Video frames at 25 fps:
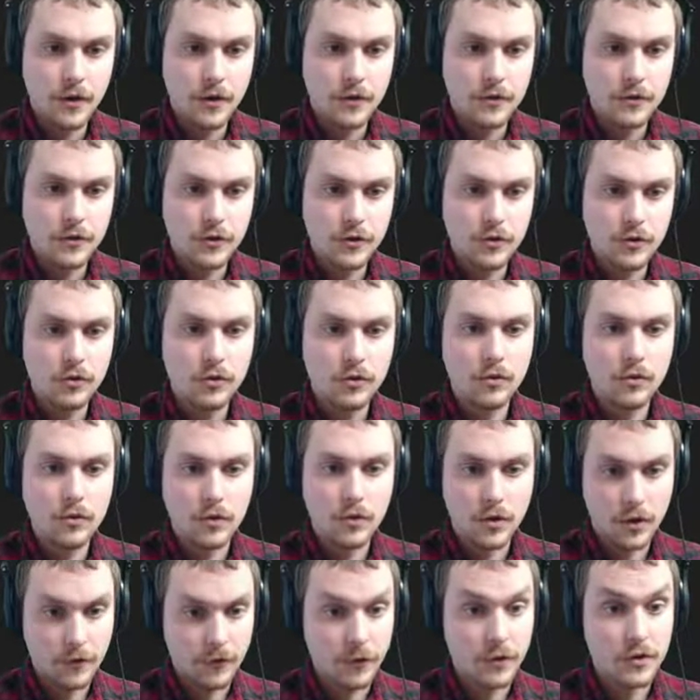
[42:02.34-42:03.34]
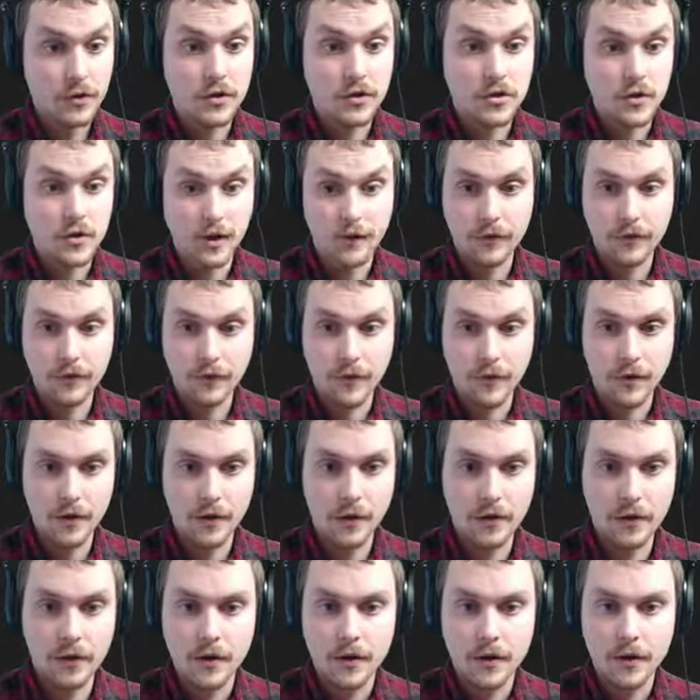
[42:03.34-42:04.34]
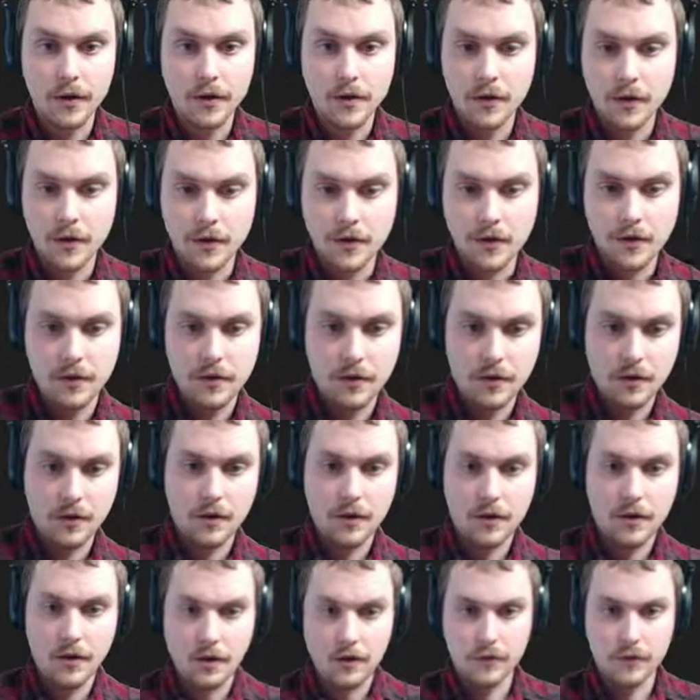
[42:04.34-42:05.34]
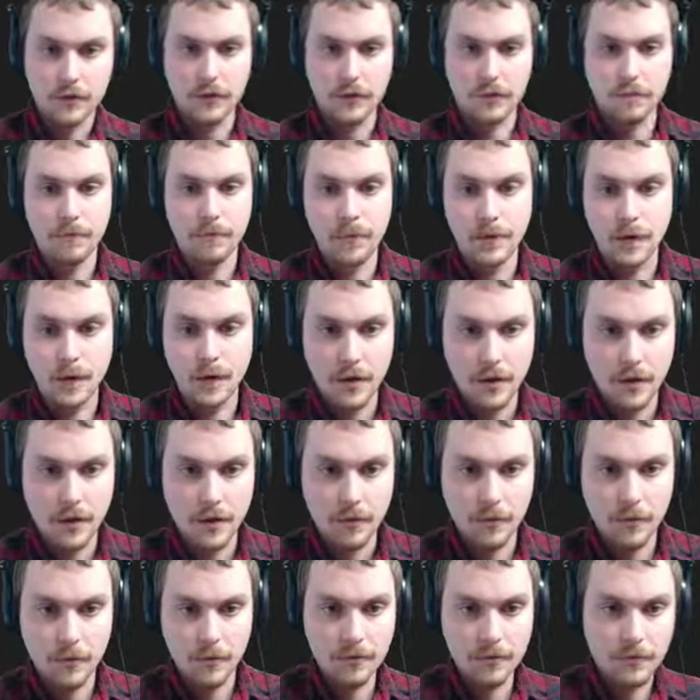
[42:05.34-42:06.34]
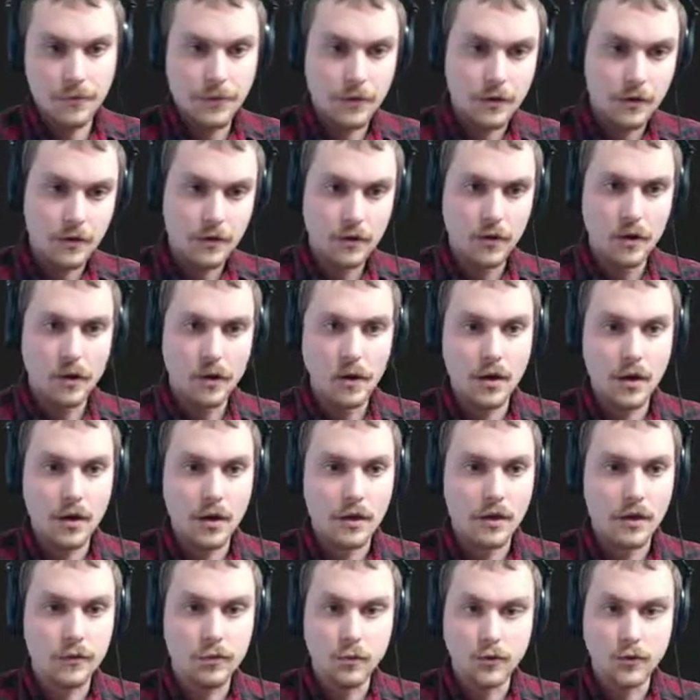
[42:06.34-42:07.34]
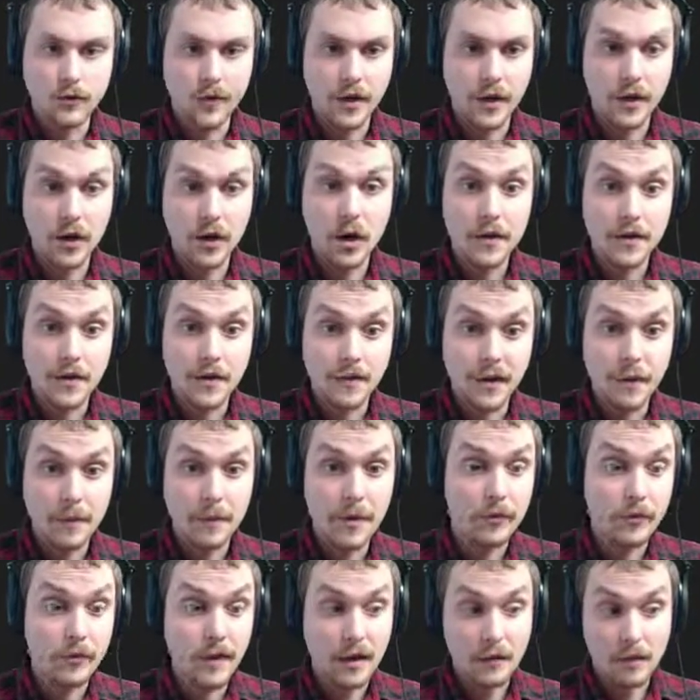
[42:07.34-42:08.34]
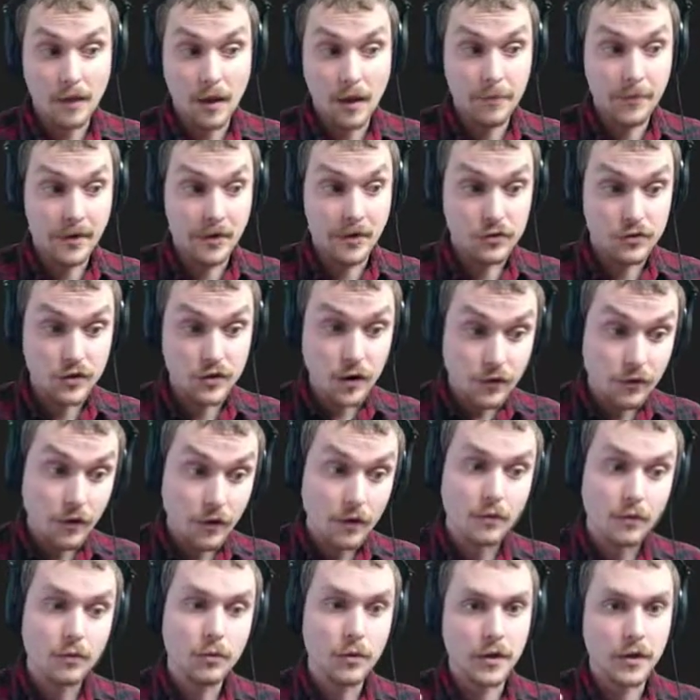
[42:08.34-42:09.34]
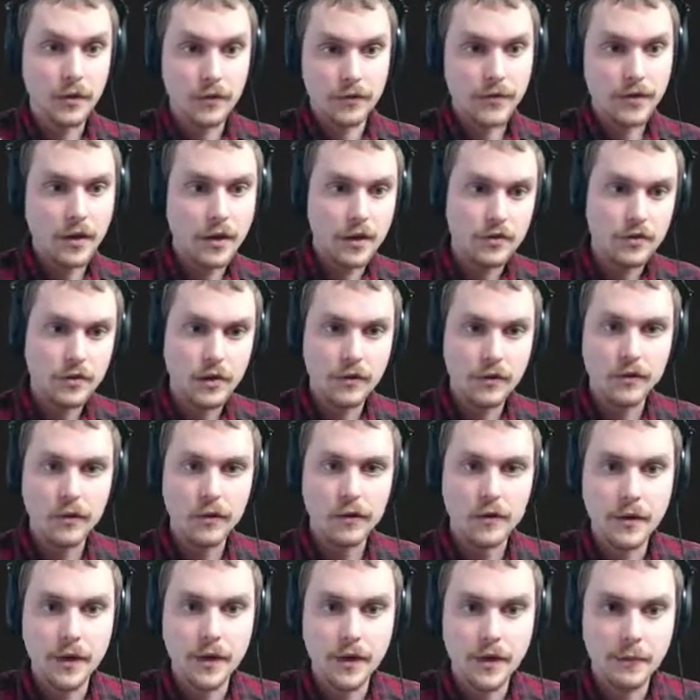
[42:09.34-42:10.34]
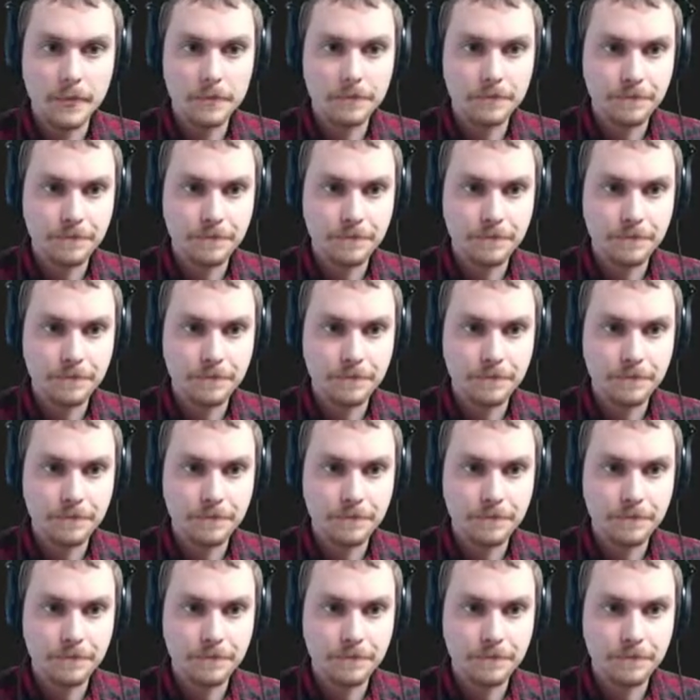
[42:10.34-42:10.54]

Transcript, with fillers: to, we're gonna convert to JSON because uh, these, because uh, uh we're sending content type equals application JSON, so we're gonna send it JSON data.